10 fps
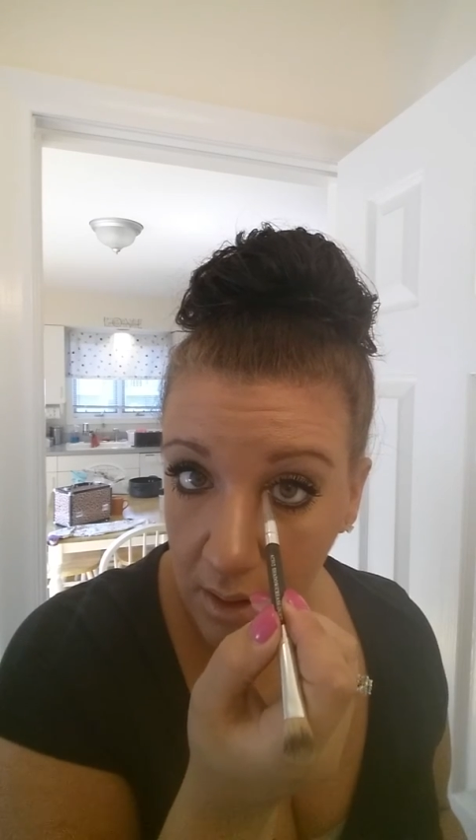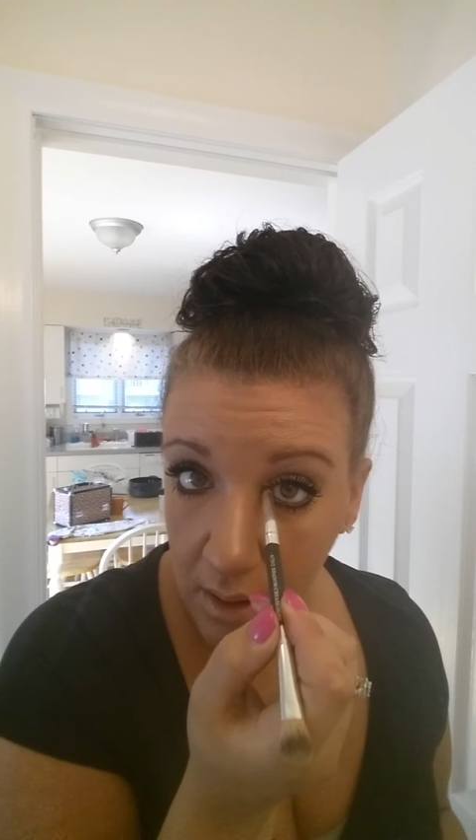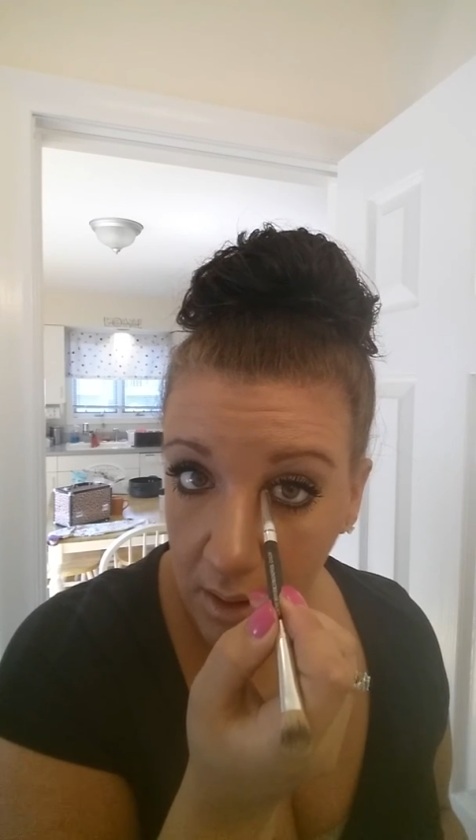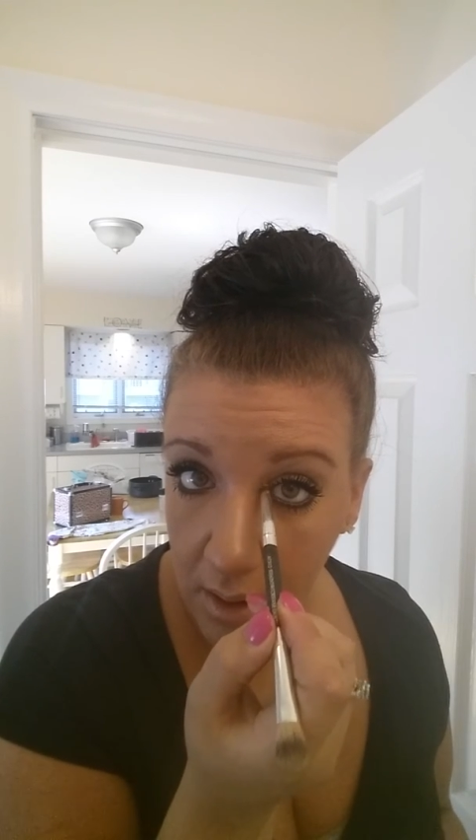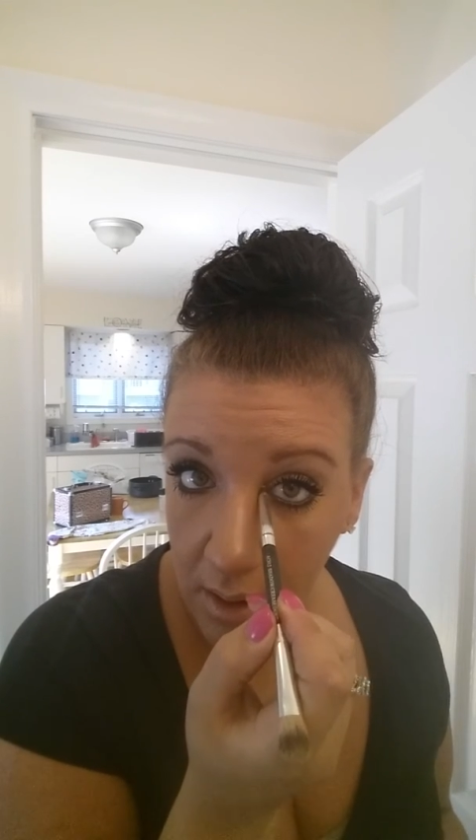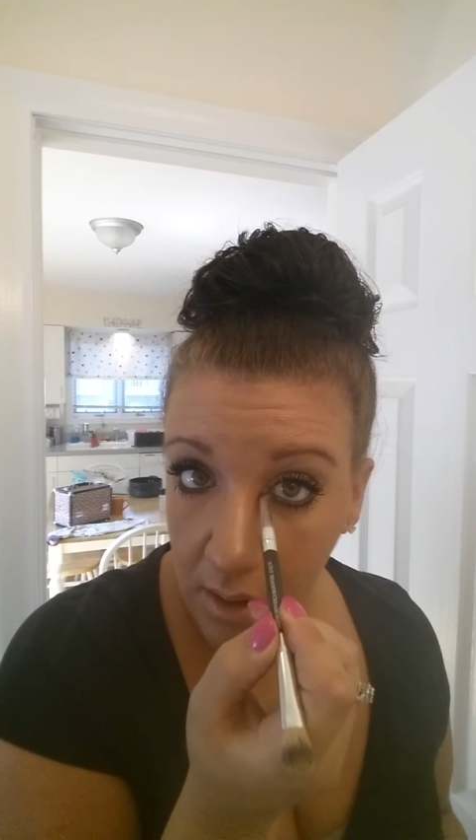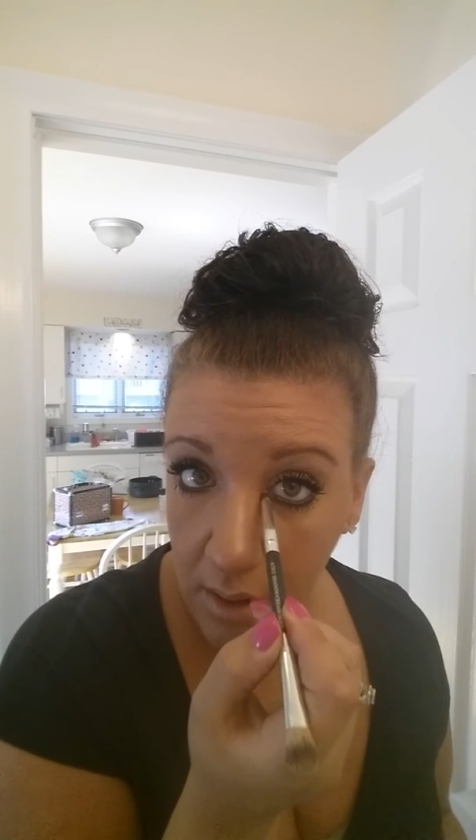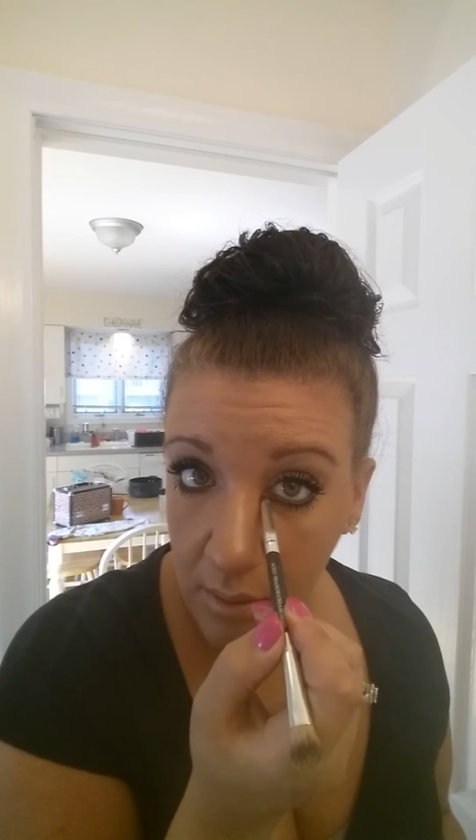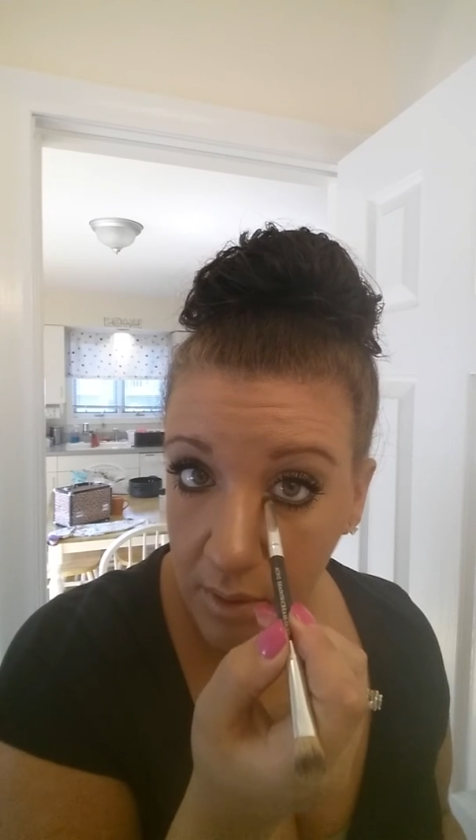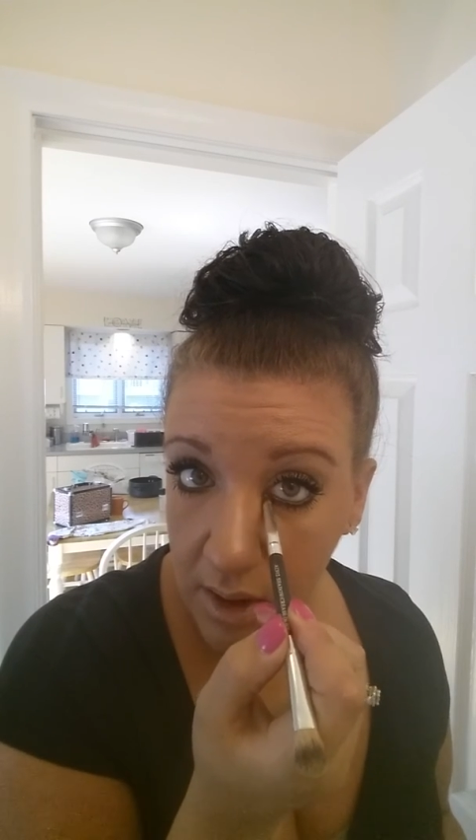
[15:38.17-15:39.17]
Hope you guys
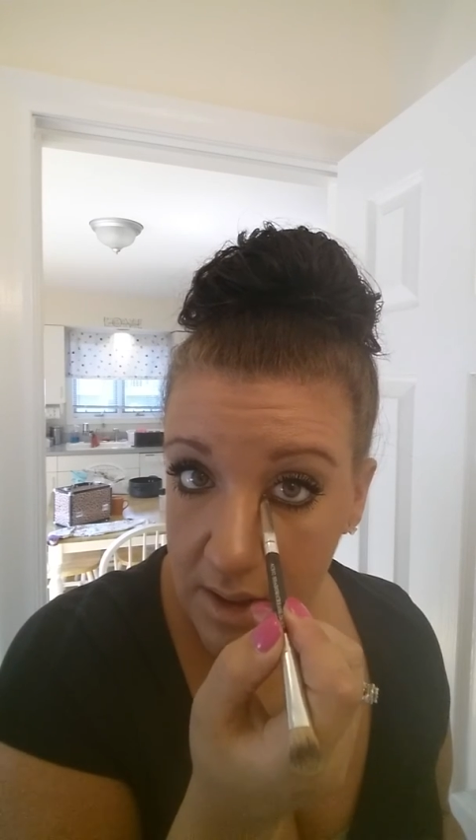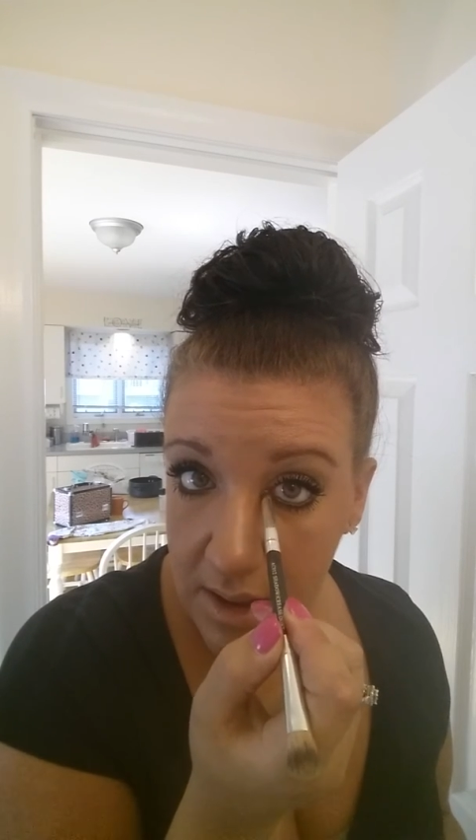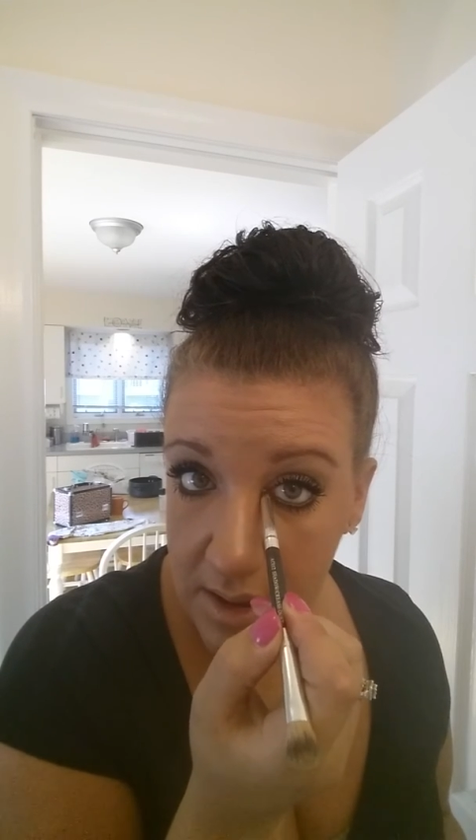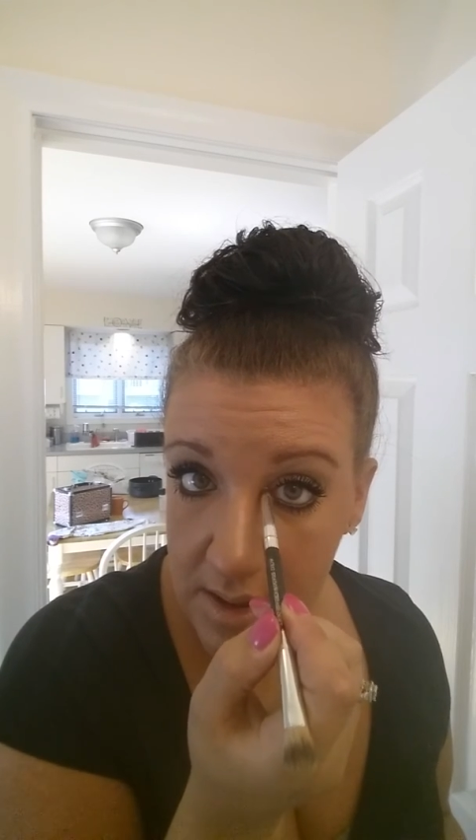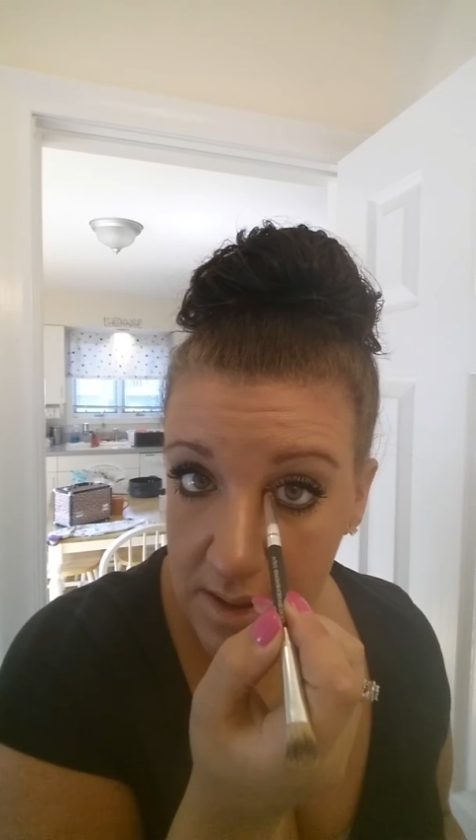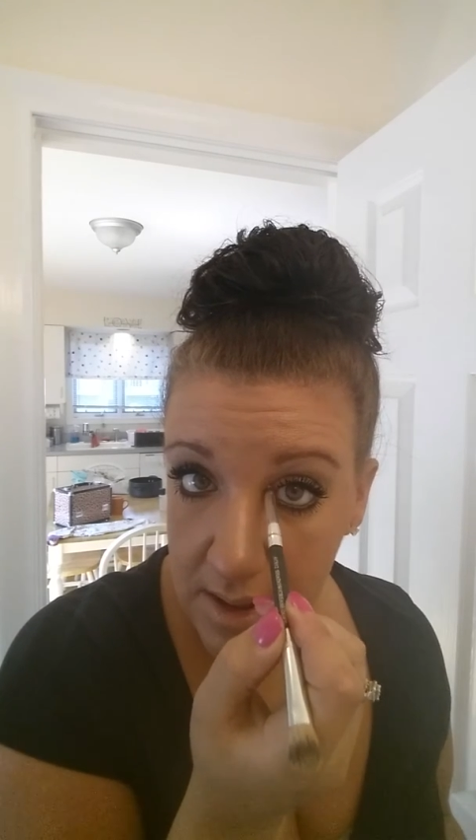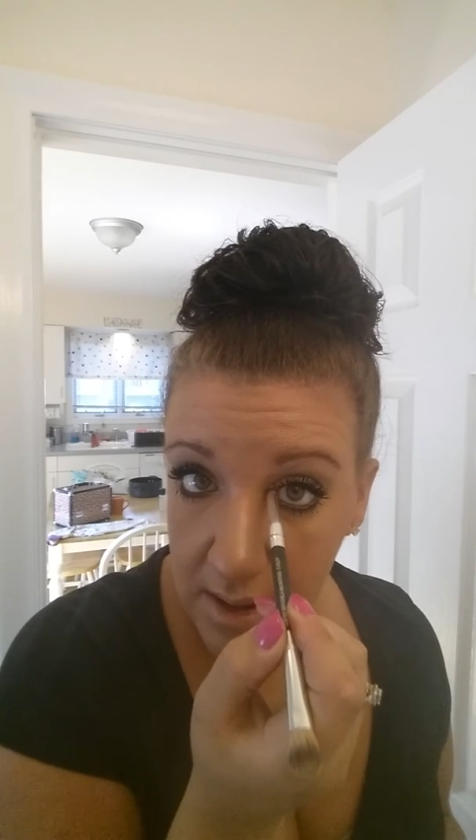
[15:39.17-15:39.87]
can see that.